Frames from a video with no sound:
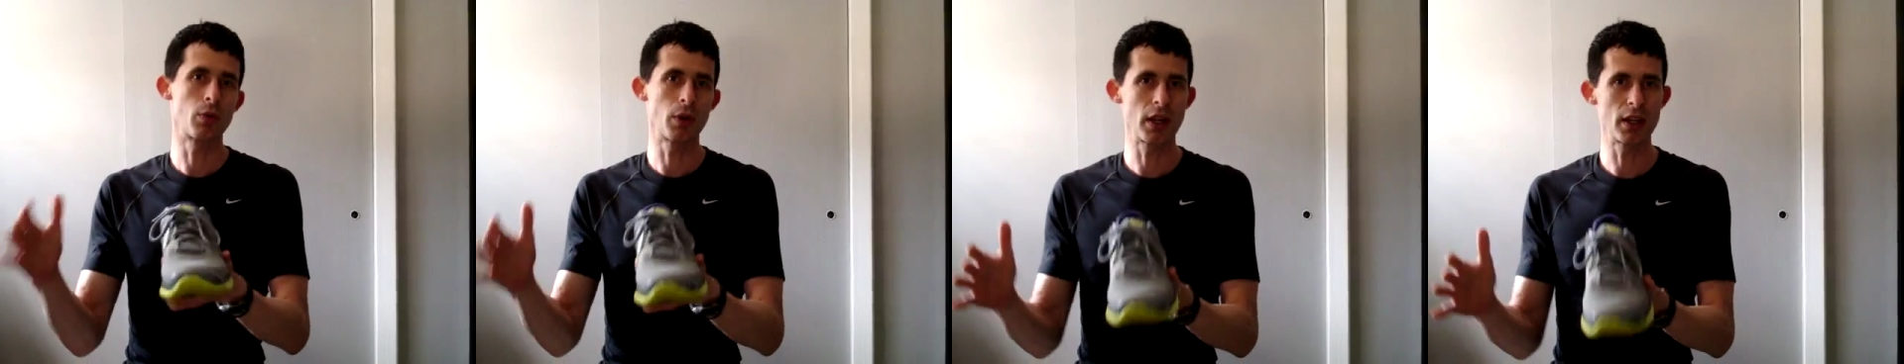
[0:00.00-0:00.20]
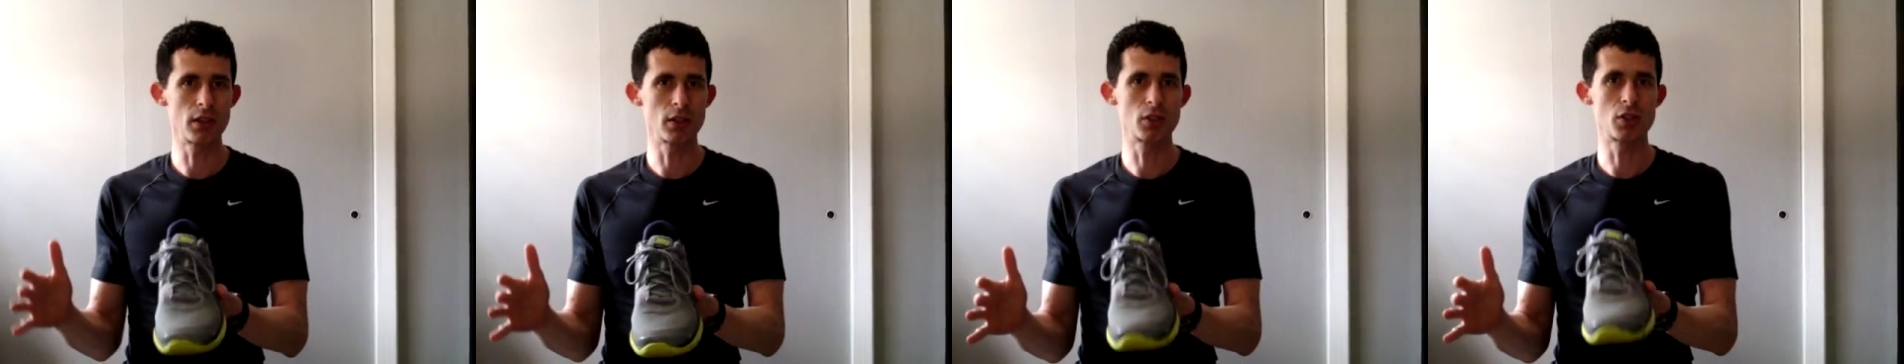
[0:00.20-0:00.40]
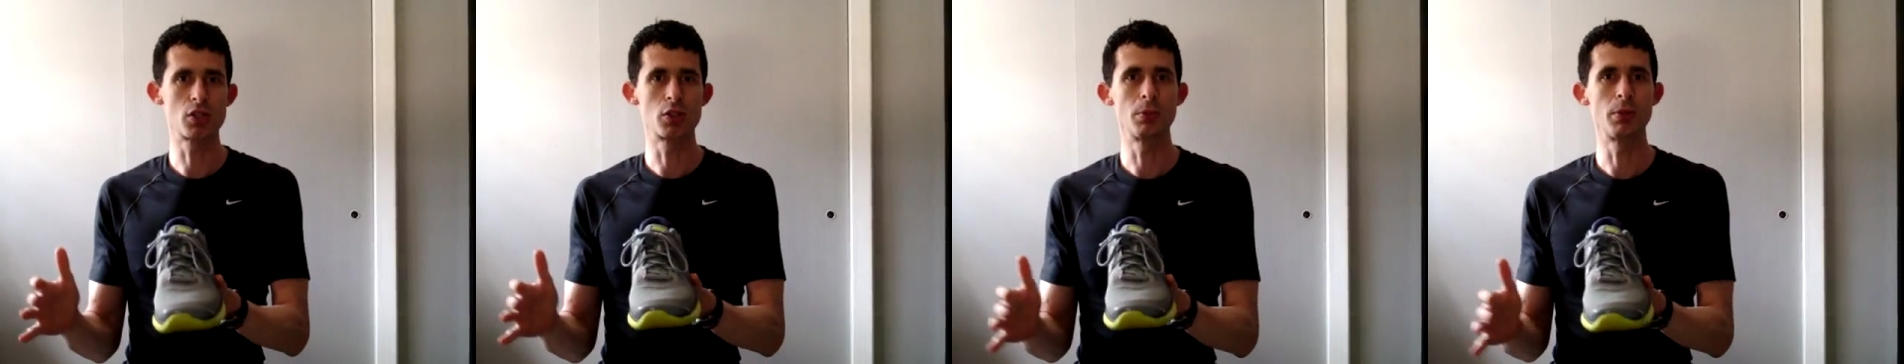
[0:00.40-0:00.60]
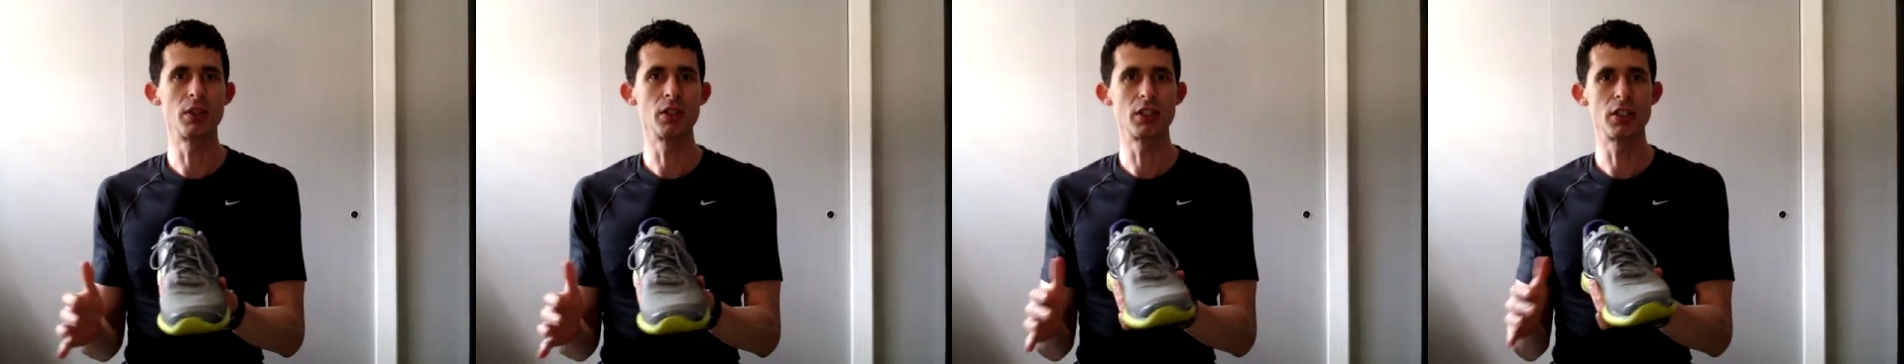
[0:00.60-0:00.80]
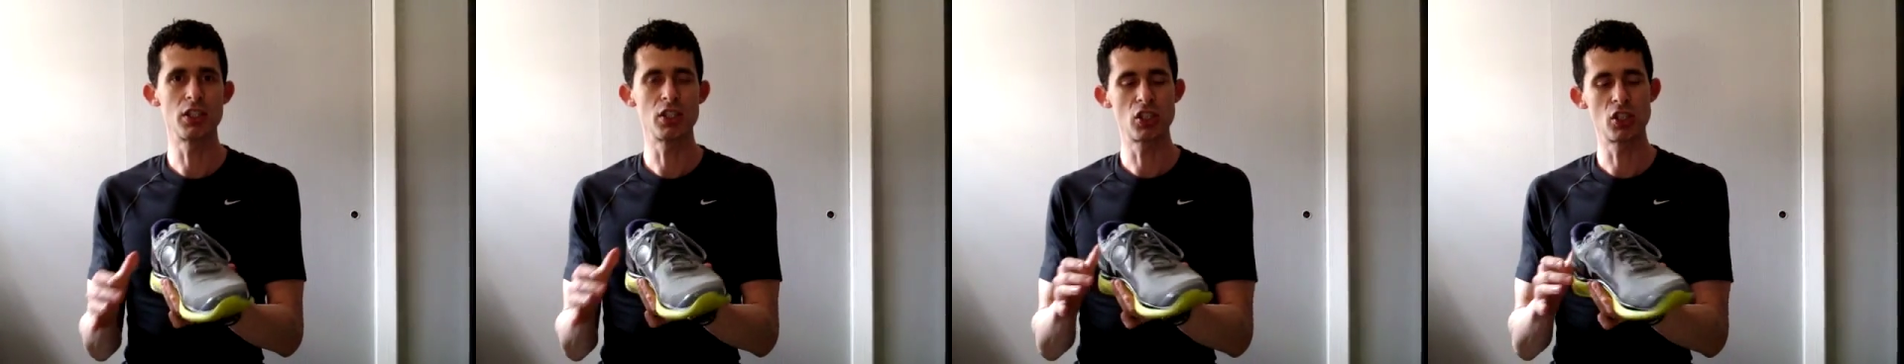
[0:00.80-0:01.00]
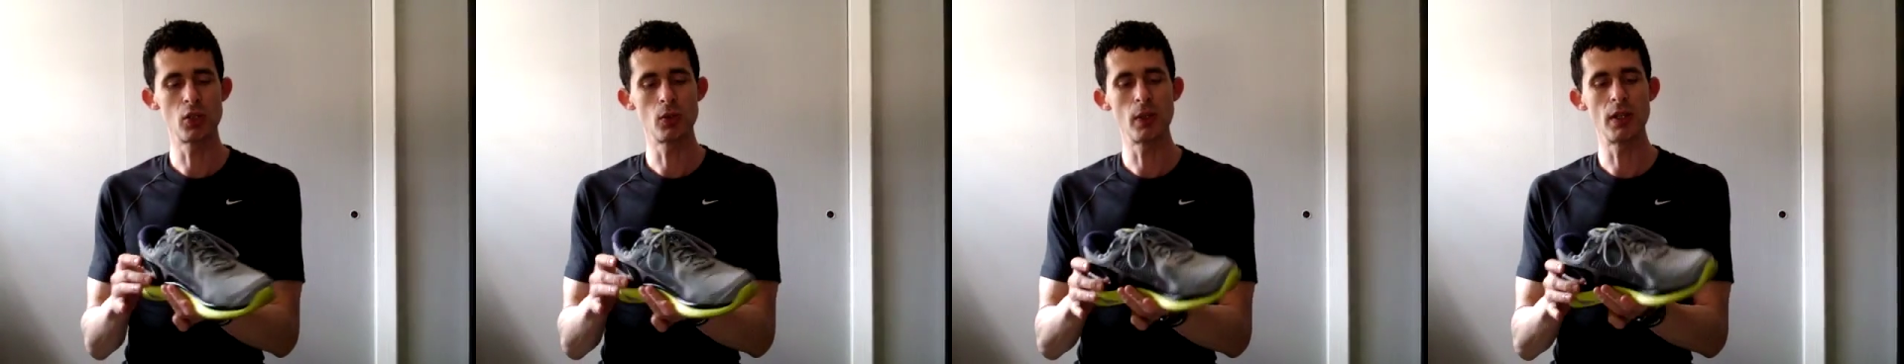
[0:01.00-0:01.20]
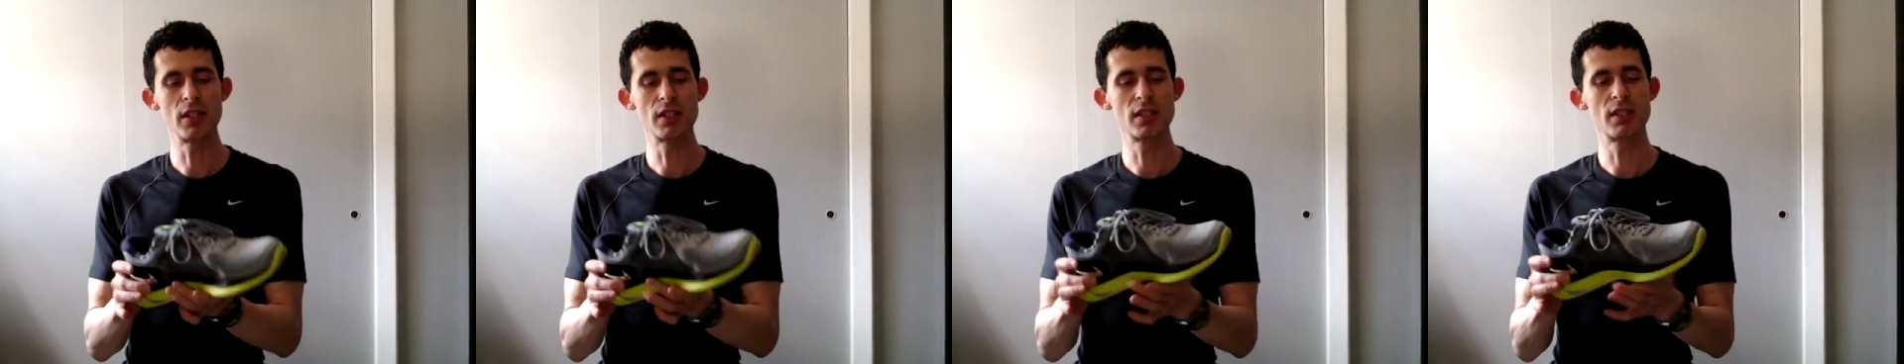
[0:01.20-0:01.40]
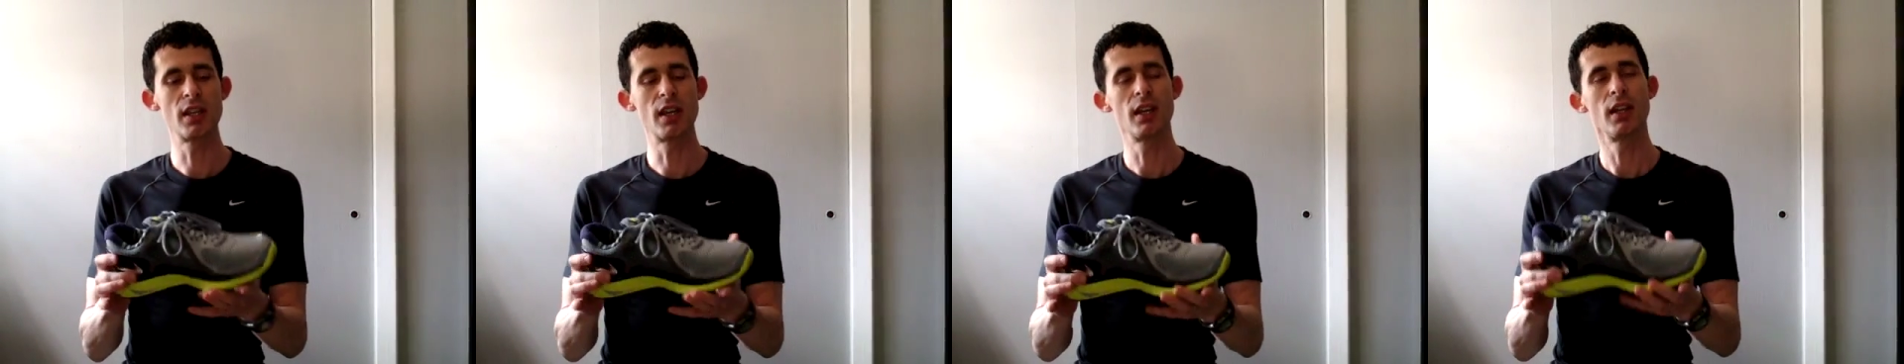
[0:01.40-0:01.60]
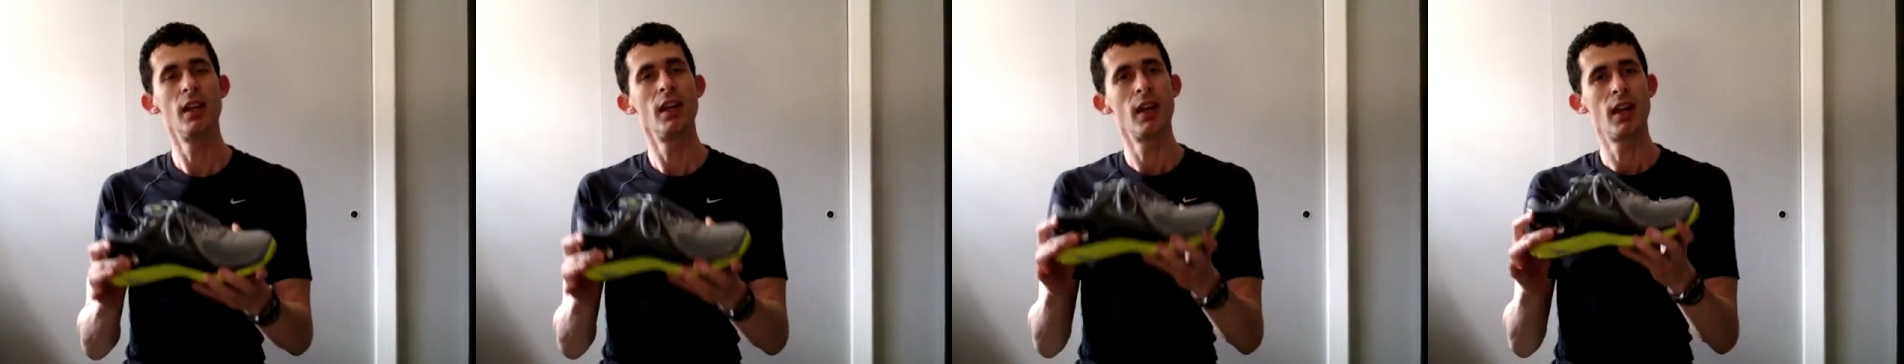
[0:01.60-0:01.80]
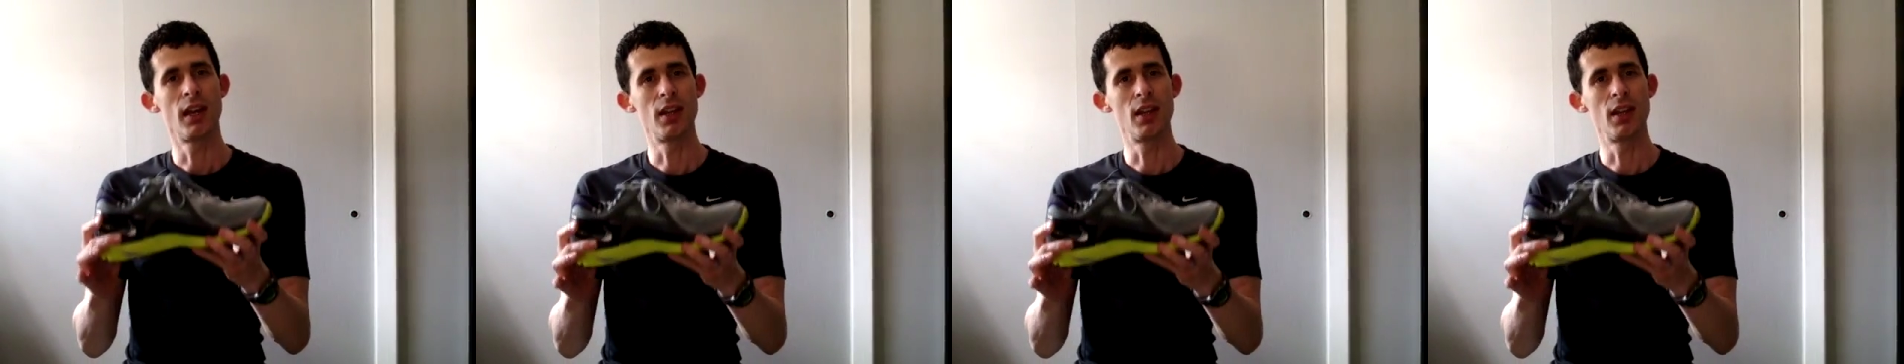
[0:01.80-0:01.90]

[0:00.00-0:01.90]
regular stability shoe is that